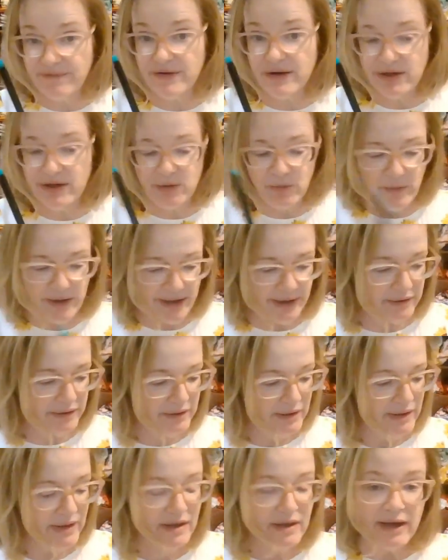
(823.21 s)
very well.
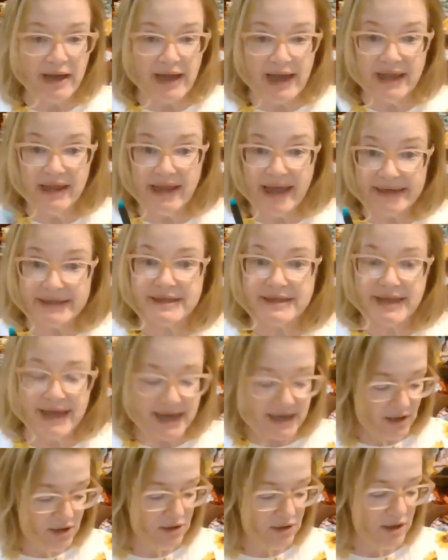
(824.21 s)
I liked
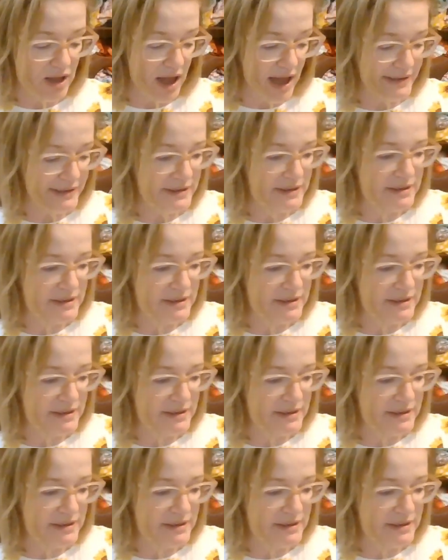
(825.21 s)
that a lot.